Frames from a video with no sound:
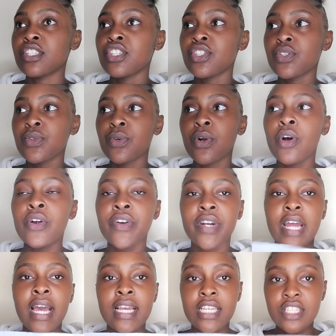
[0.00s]
tissue or
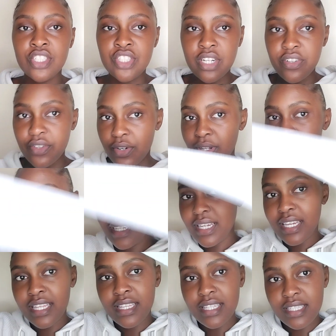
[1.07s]
a kitchen roll,
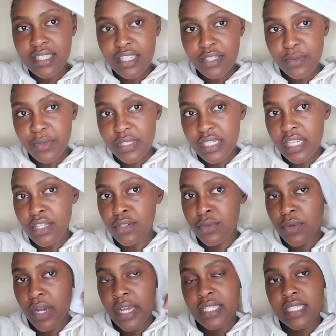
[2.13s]
and this is what I
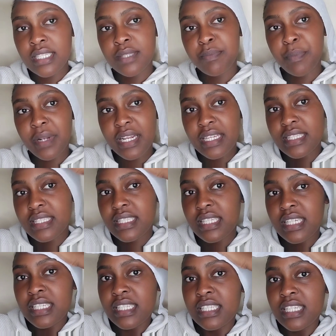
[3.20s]
do. I just place
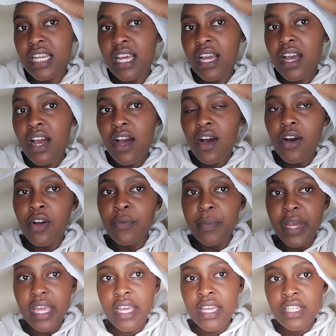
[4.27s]
it on
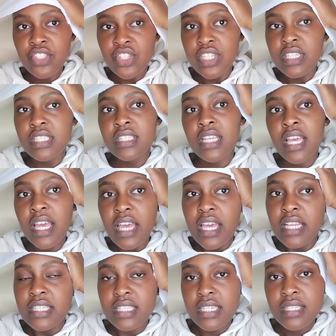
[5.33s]
my edges
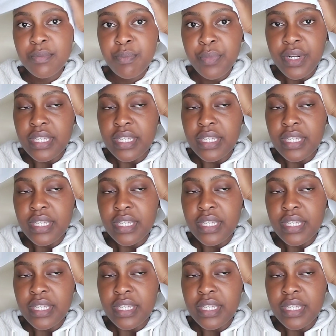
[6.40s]
and just